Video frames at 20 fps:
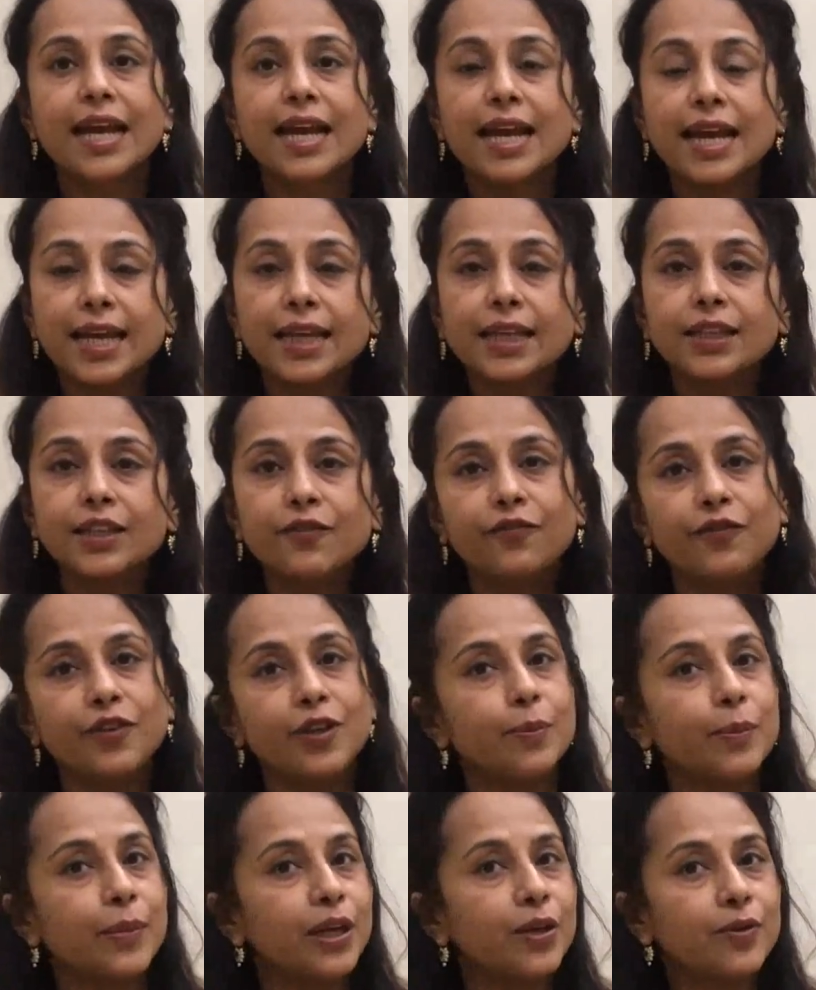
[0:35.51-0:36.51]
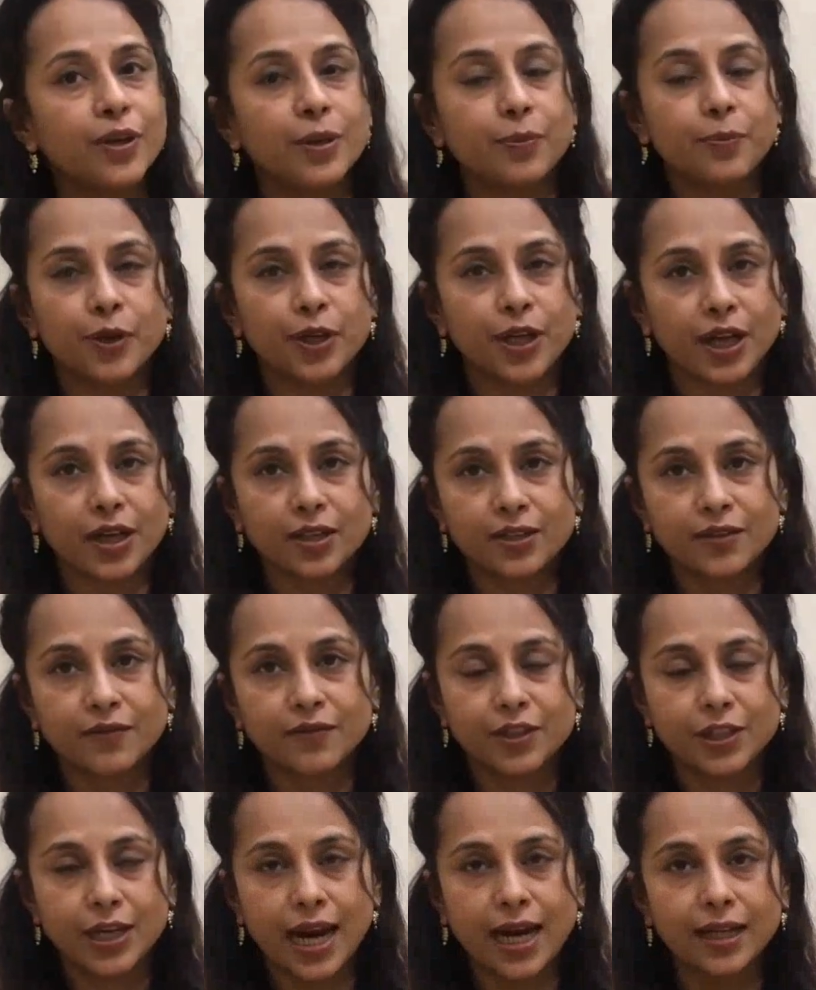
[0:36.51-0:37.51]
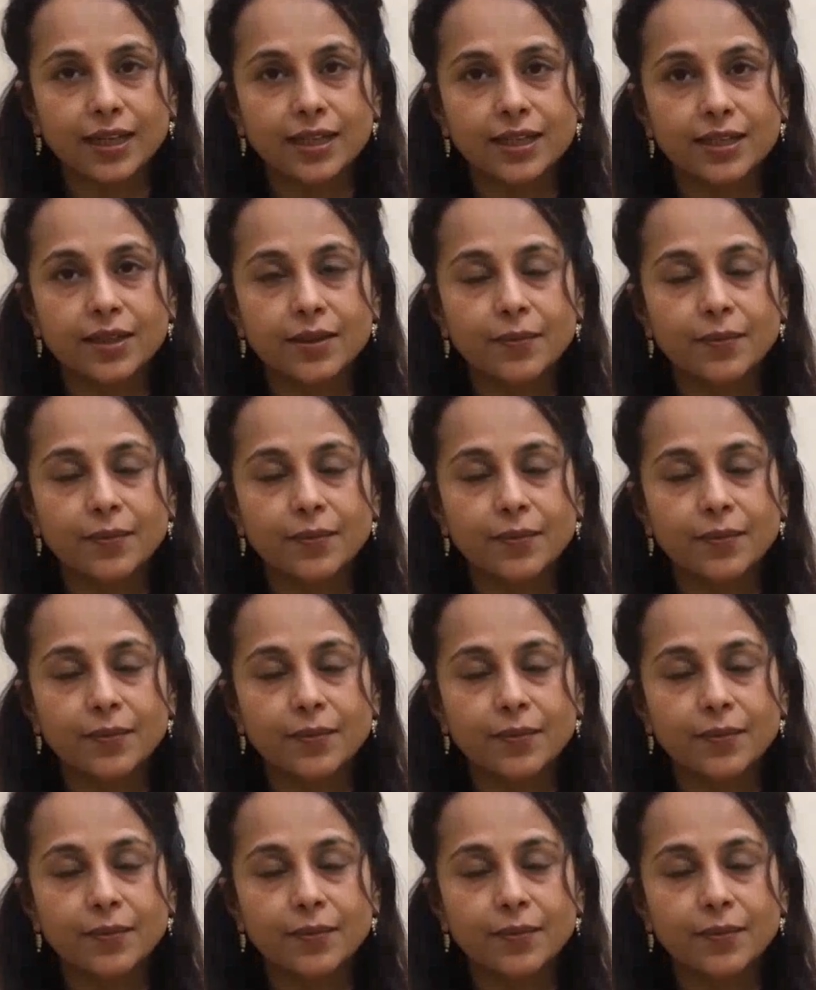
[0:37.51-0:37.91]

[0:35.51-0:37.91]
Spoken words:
in the female reproductive tract.